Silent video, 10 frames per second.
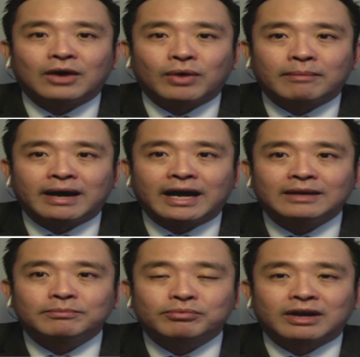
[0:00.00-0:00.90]

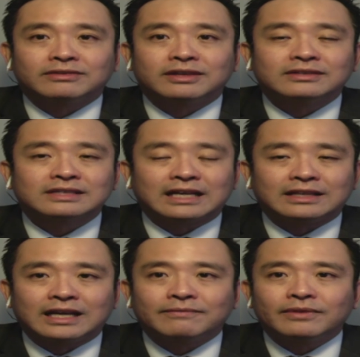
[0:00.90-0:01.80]
whereby prices like
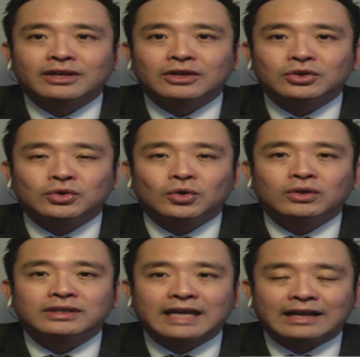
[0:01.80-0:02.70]
that, you
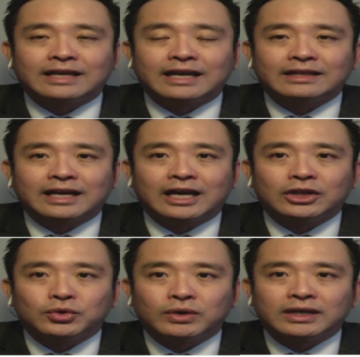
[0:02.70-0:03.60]
don't get
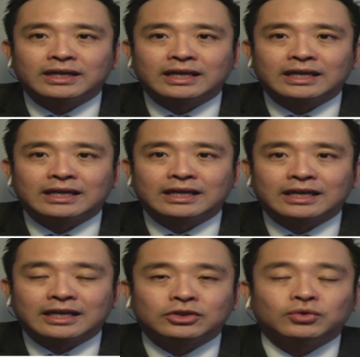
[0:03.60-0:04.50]
that during
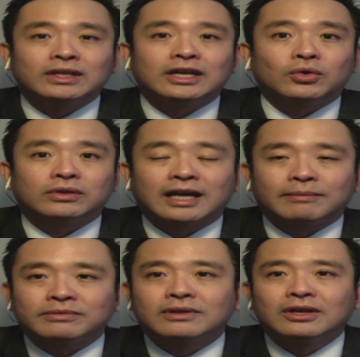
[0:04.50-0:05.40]
the good time.